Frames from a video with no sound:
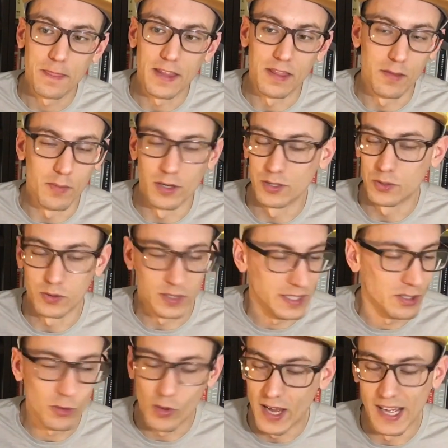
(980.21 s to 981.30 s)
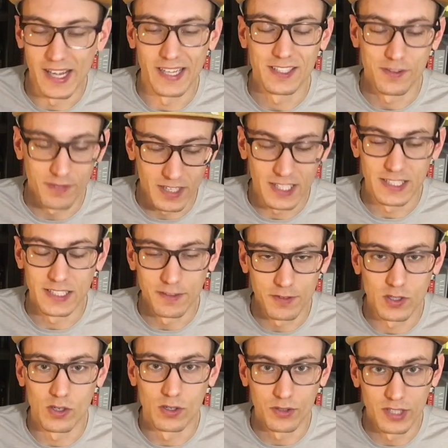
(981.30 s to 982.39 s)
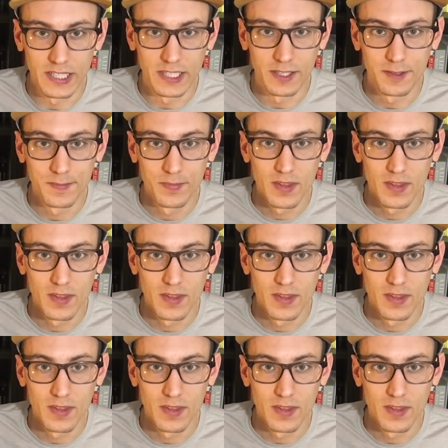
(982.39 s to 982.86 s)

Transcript: in the most real way, it's a very difficult read.